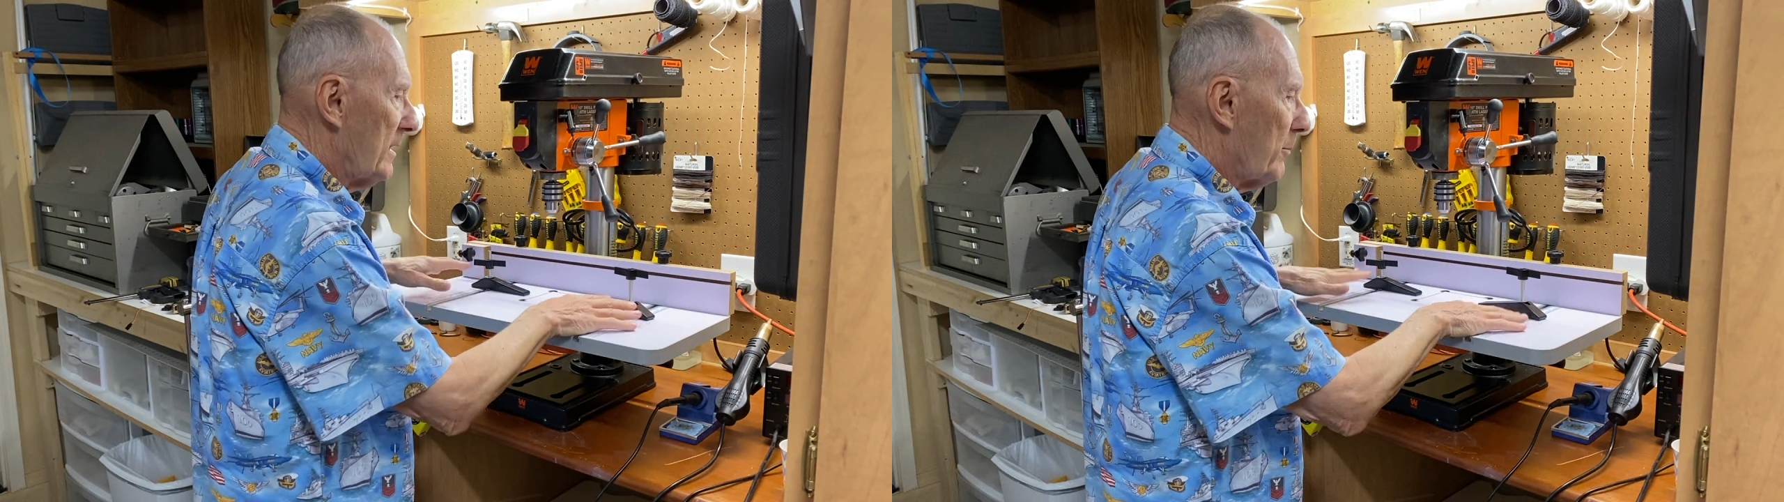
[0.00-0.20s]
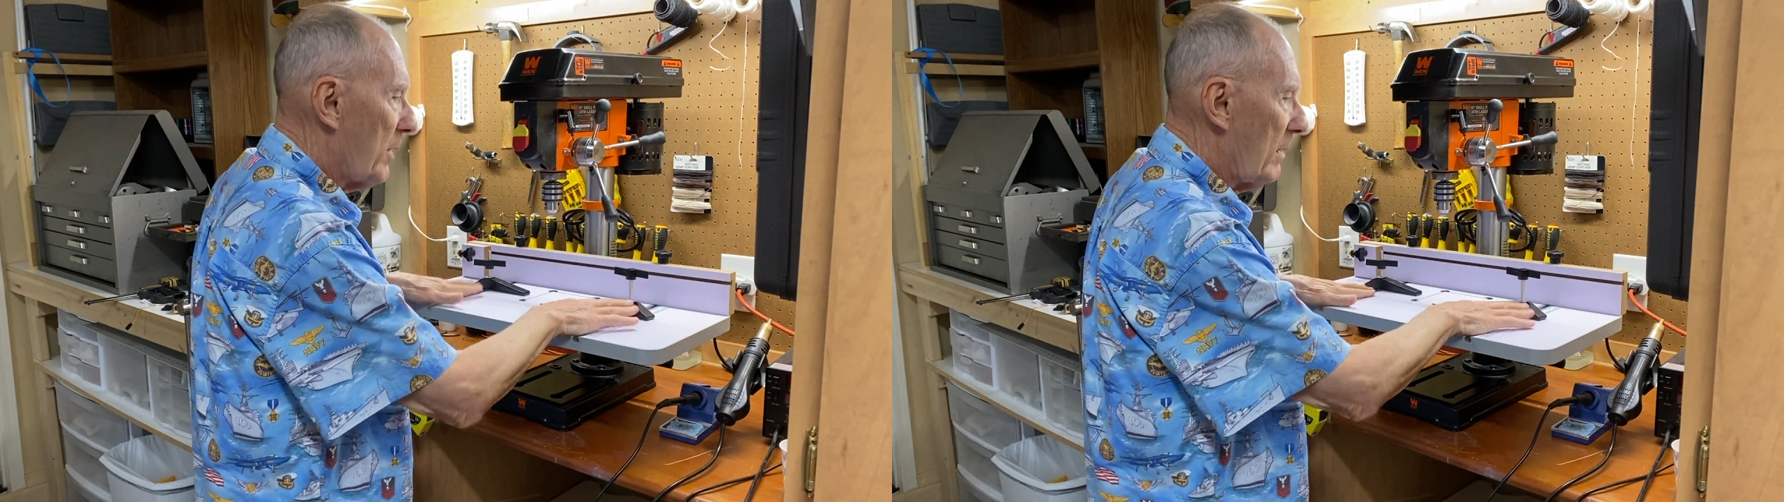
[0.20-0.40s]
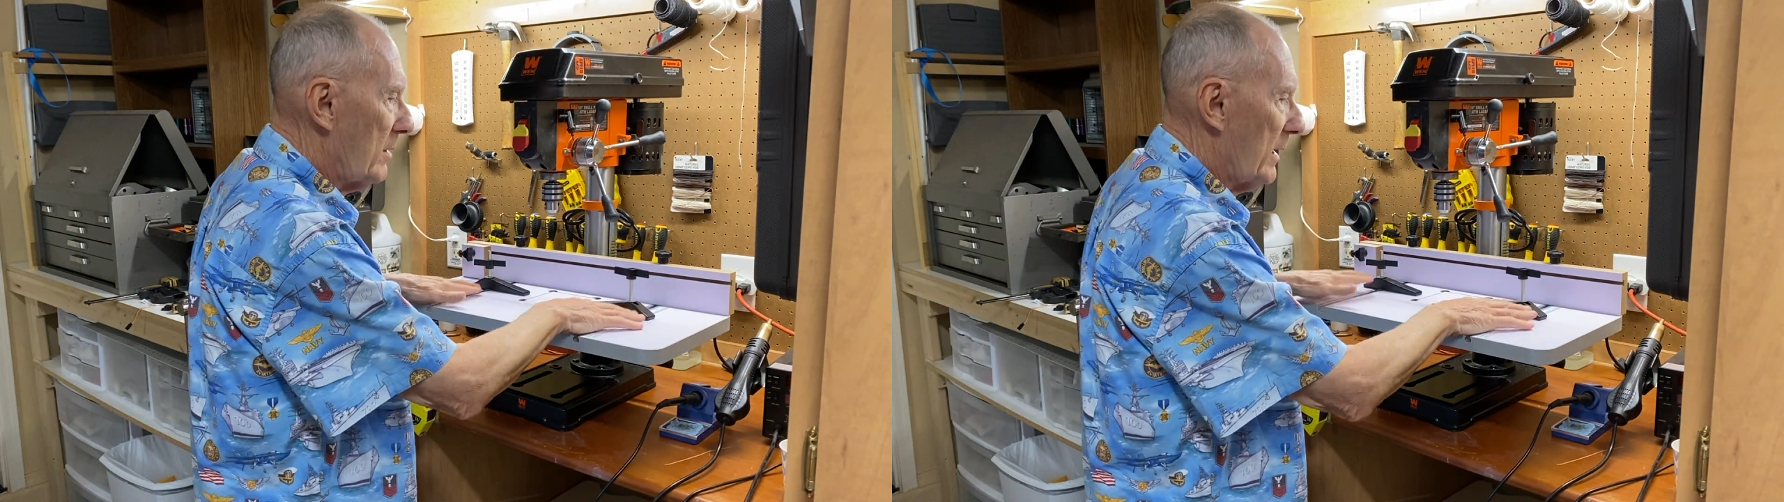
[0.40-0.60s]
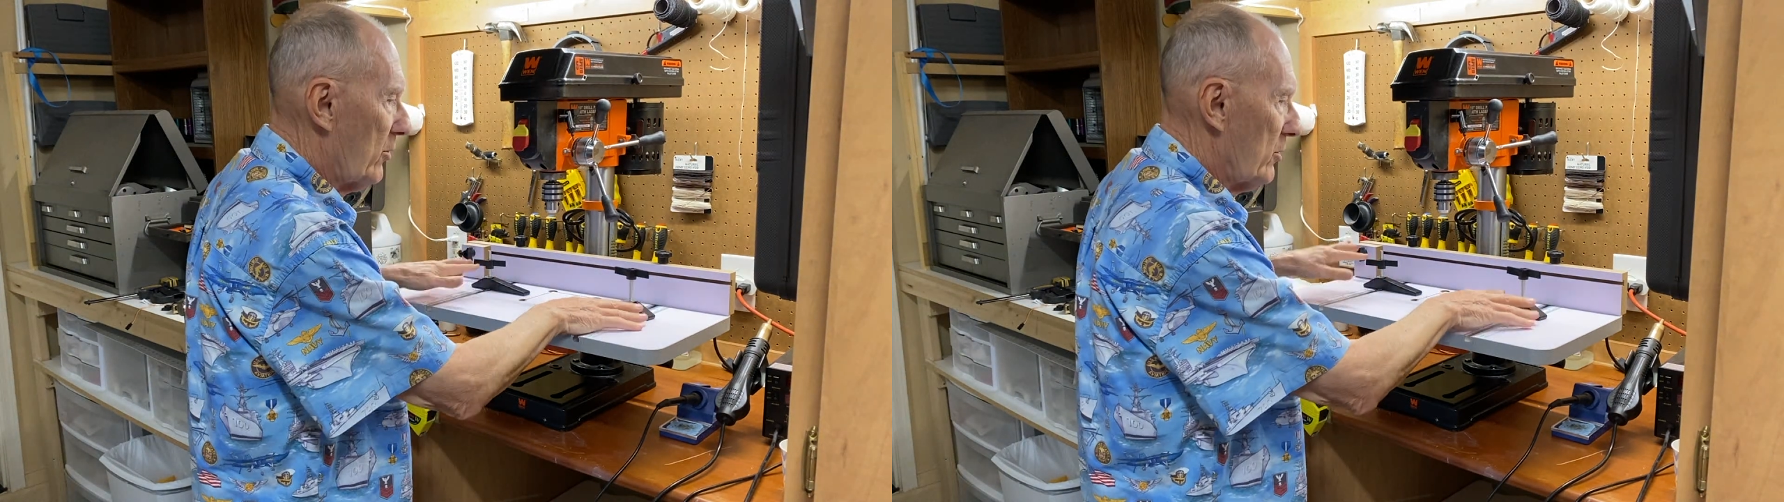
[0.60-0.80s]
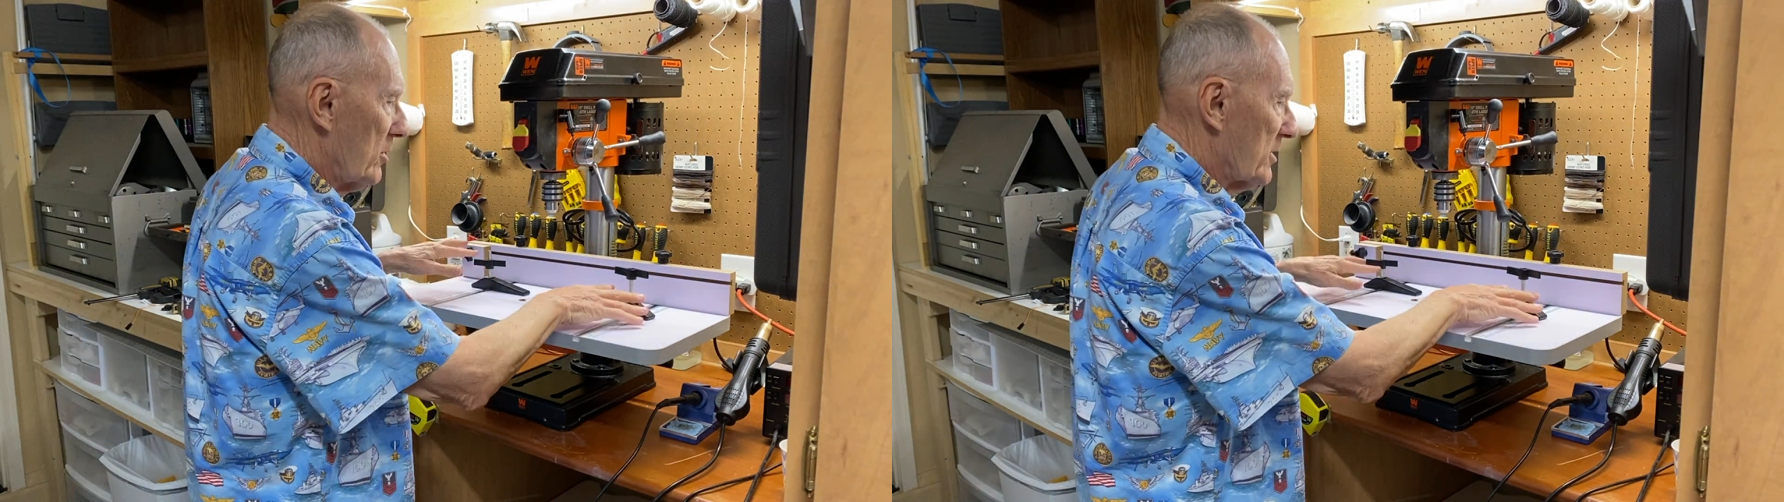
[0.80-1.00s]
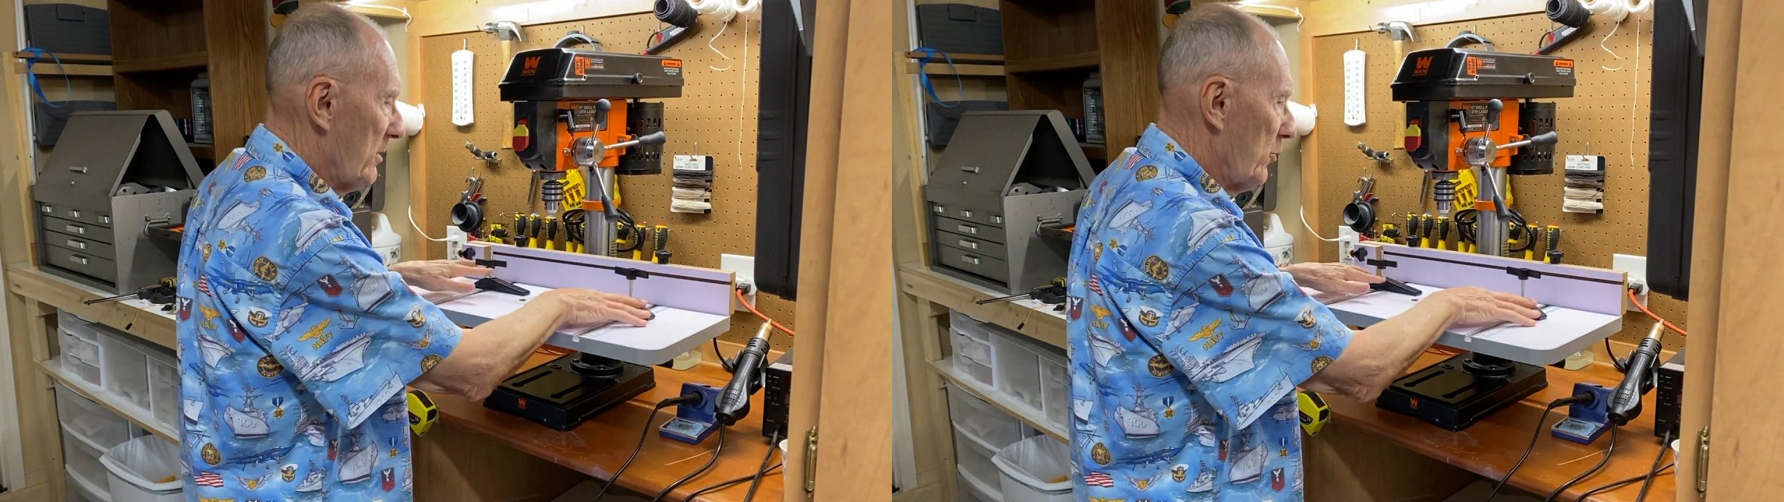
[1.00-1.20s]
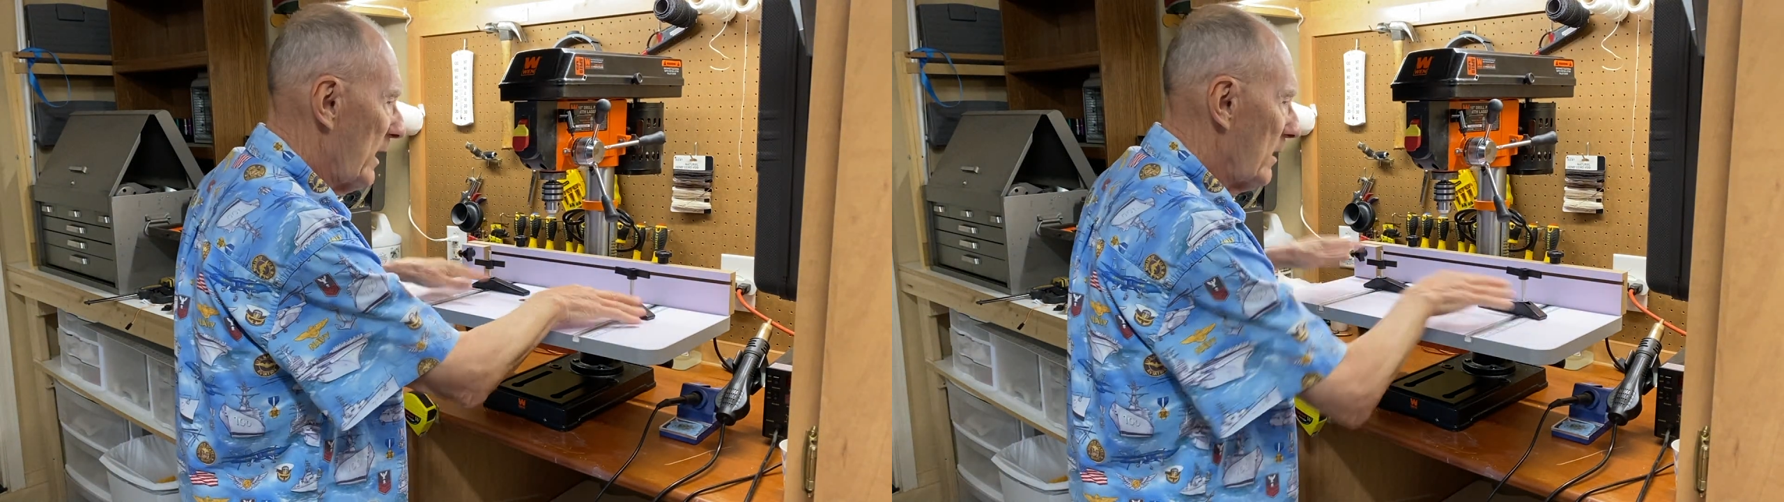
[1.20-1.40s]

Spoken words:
probably order some real